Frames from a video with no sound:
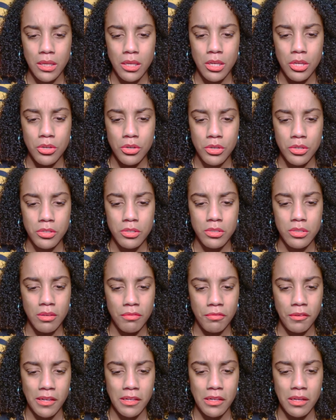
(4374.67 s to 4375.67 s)
He could
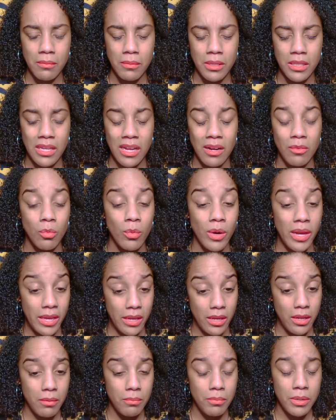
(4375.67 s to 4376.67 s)
defend him in that
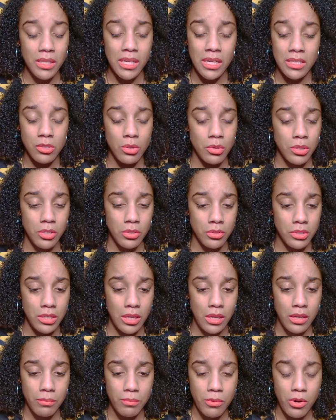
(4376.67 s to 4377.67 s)
way, but that's all he'll
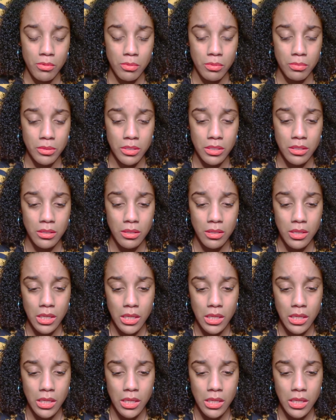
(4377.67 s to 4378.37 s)
say, probably.